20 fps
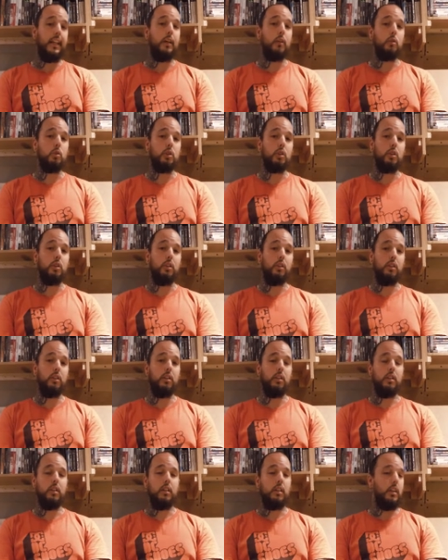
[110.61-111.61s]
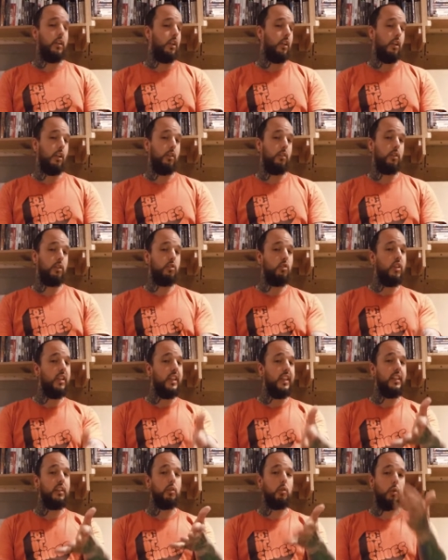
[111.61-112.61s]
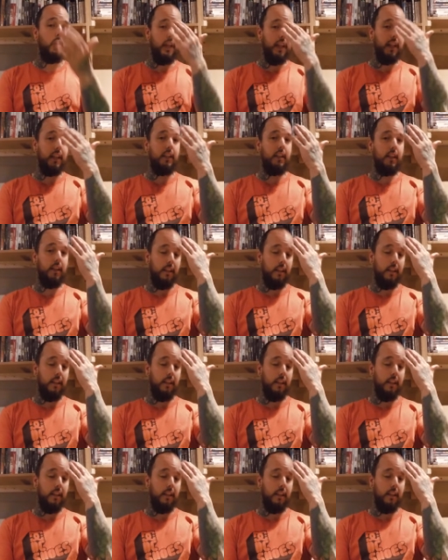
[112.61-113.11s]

kill someone you know it's already in your head